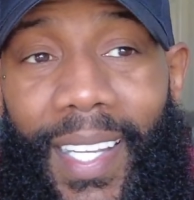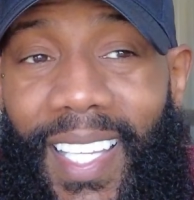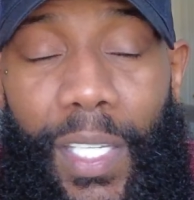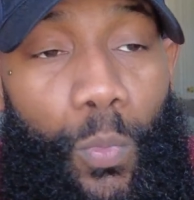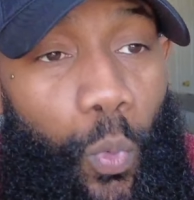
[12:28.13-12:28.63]

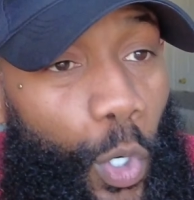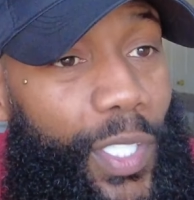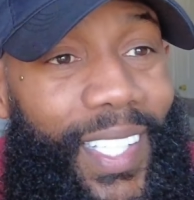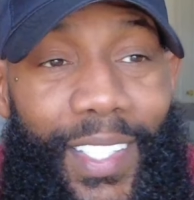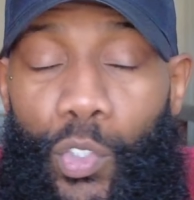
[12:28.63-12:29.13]
keep
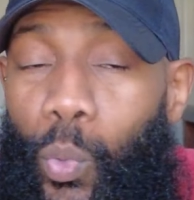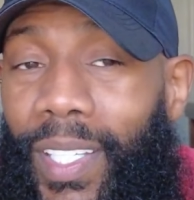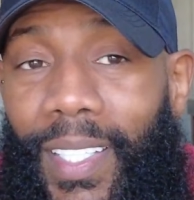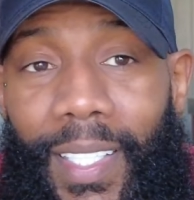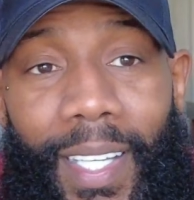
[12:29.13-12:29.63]
working and
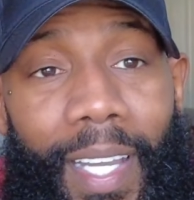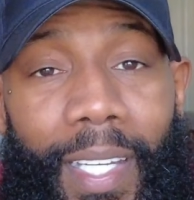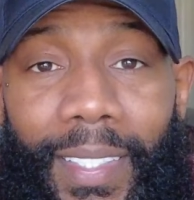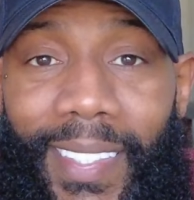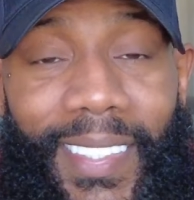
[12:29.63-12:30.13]
tweaking
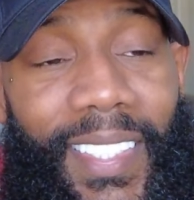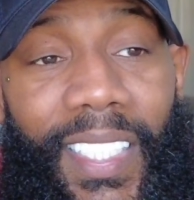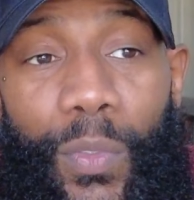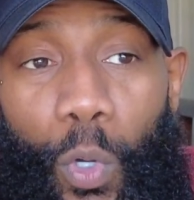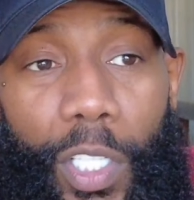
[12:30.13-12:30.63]
to
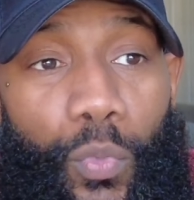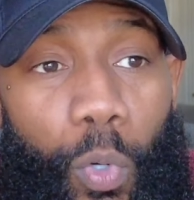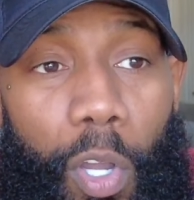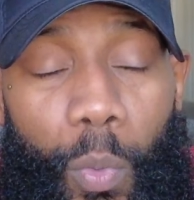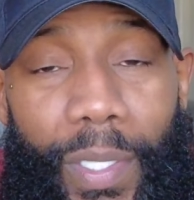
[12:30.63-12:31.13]
see what's
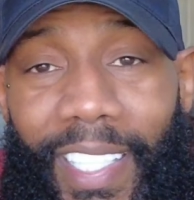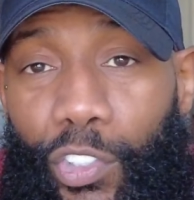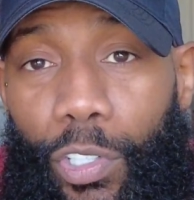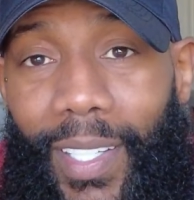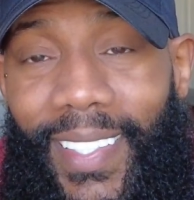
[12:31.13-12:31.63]
wrong with this
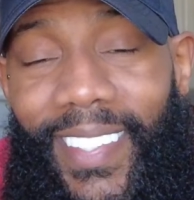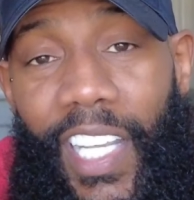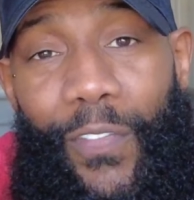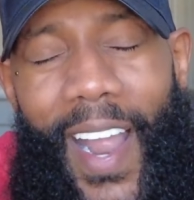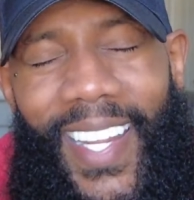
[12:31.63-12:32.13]
truck and see
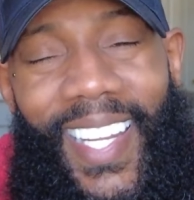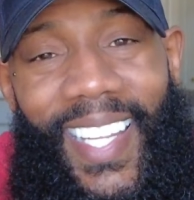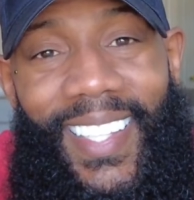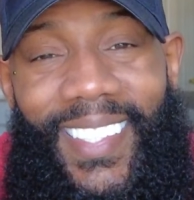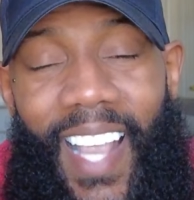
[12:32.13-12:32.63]
if I can
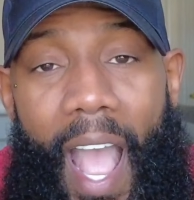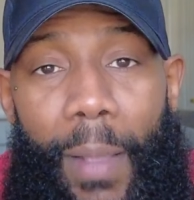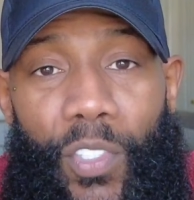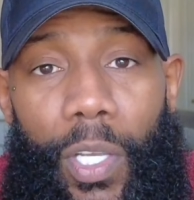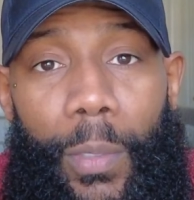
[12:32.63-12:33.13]
get the
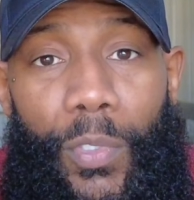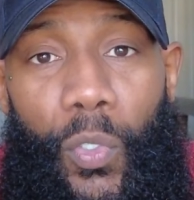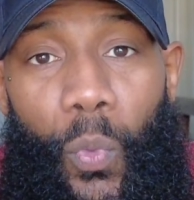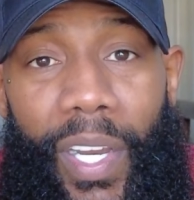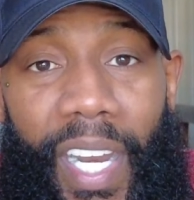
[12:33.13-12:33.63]
times up to
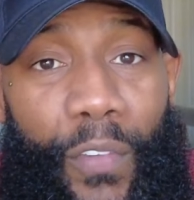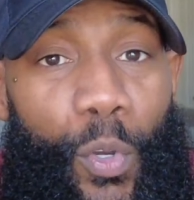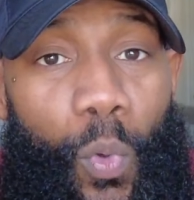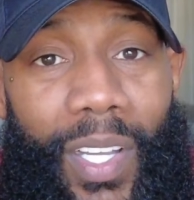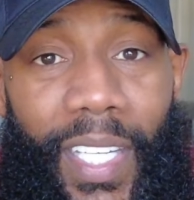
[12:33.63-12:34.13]
where
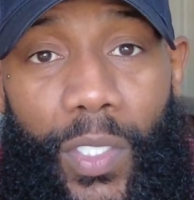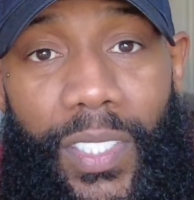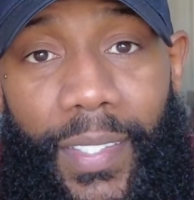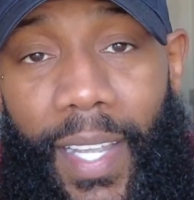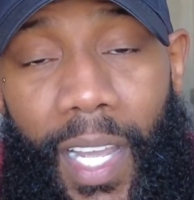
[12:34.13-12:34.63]
everyone
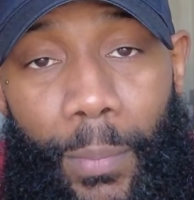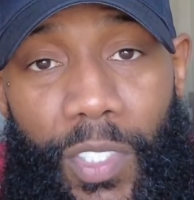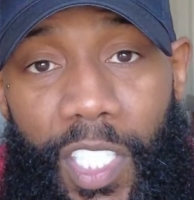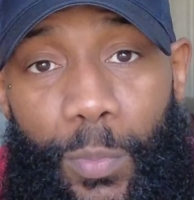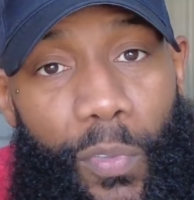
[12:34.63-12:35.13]
else's times
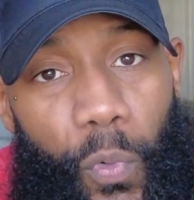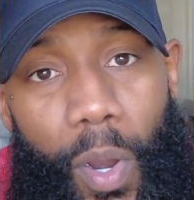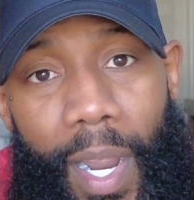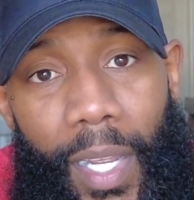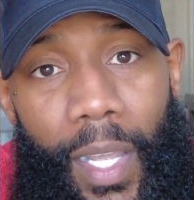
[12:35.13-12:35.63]
is
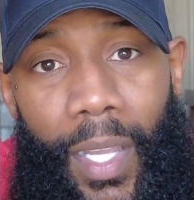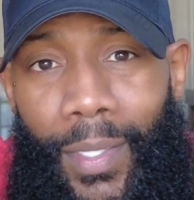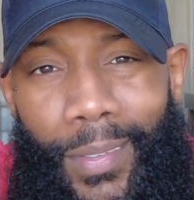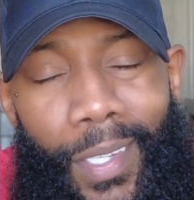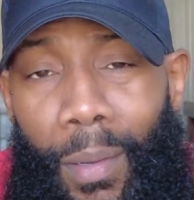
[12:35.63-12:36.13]
before I
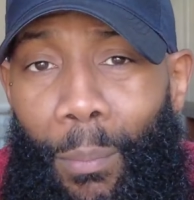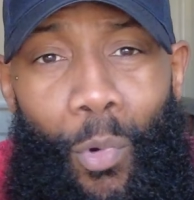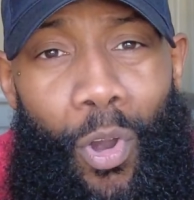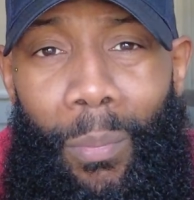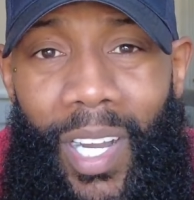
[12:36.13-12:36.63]
dump
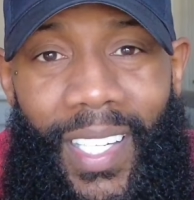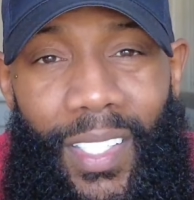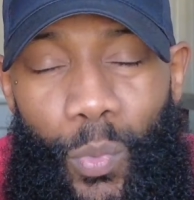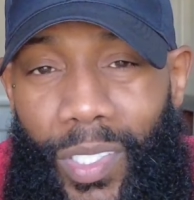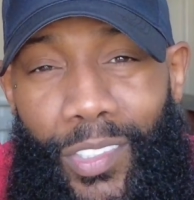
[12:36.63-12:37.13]
more
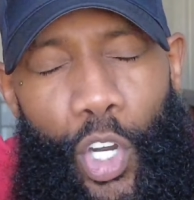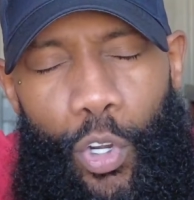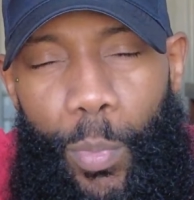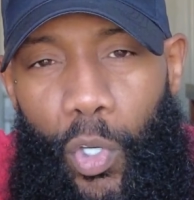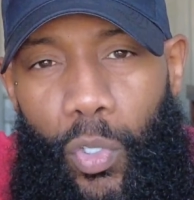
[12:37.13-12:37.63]
money with
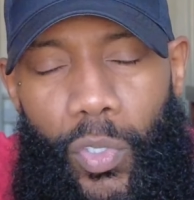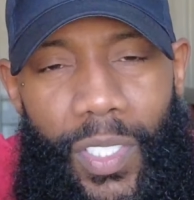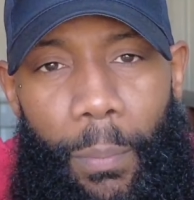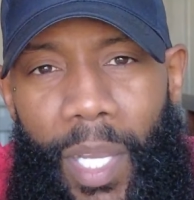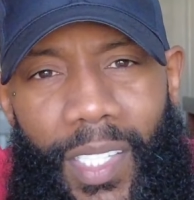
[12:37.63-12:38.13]
turbos
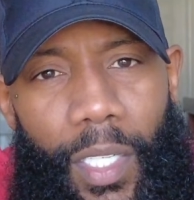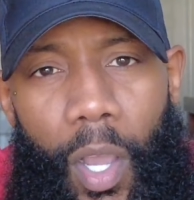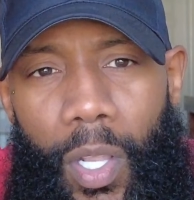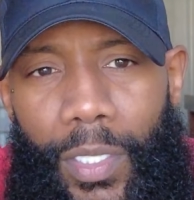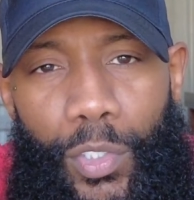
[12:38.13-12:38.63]
and
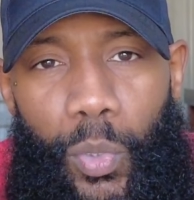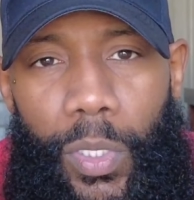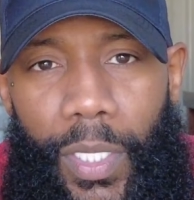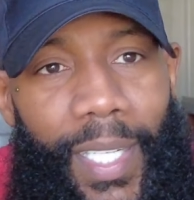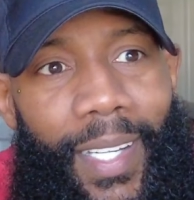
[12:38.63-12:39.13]
methanol into
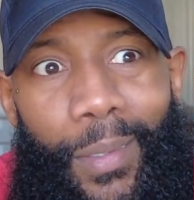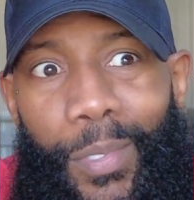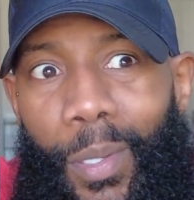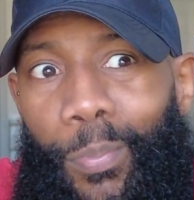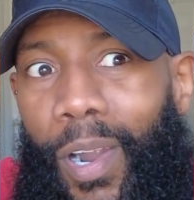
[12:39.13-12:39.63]
it, and it could
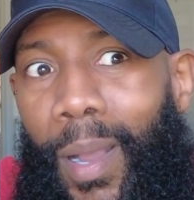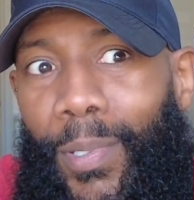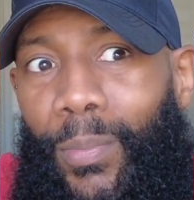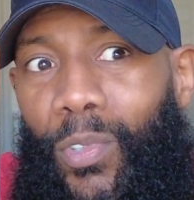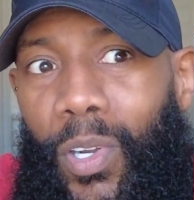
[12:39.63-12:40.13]
be a
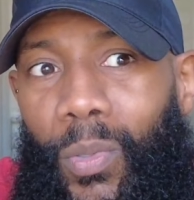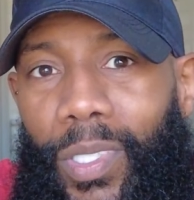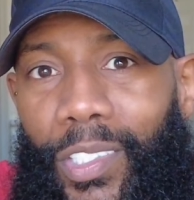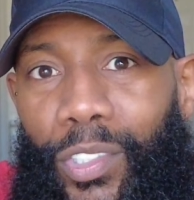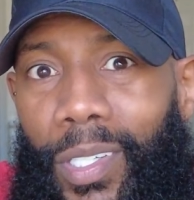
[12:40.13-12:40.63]
problem wrong with
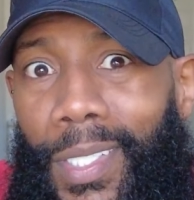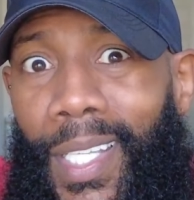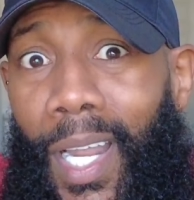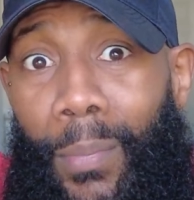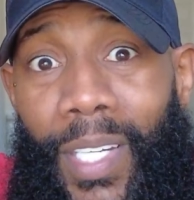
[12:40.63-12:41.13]
the truck
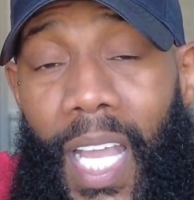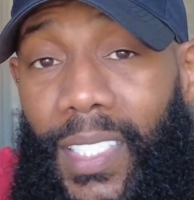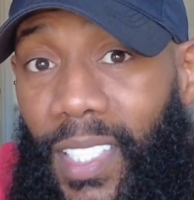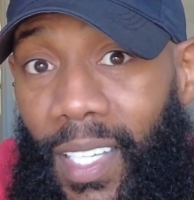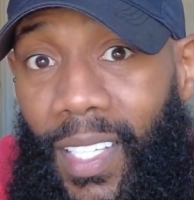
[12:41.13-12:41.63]
that I'm not
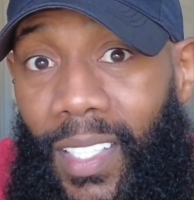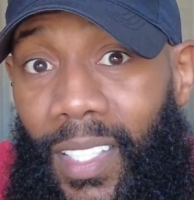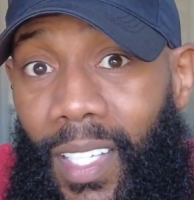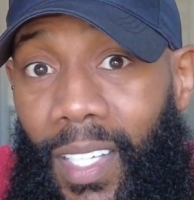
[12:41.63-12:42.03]
seeing.